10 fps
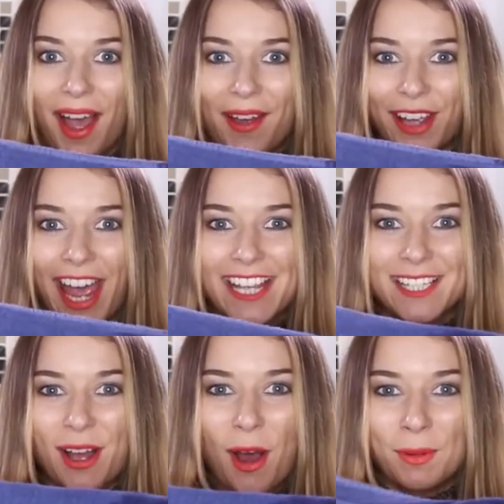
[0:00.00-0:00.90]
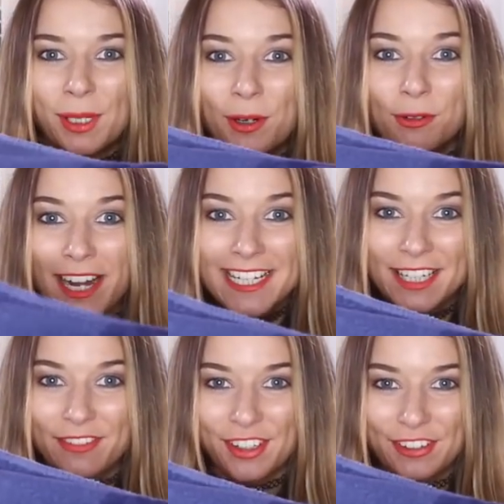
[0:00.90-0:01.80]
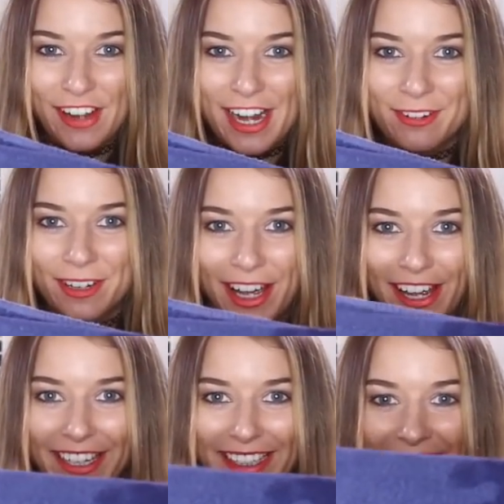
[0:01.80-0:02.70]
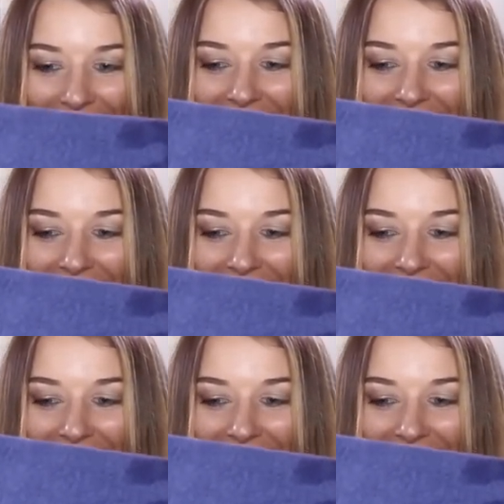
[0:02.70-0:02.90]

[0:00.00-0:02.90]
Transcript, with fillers: Okay, so are we all ready for the final look?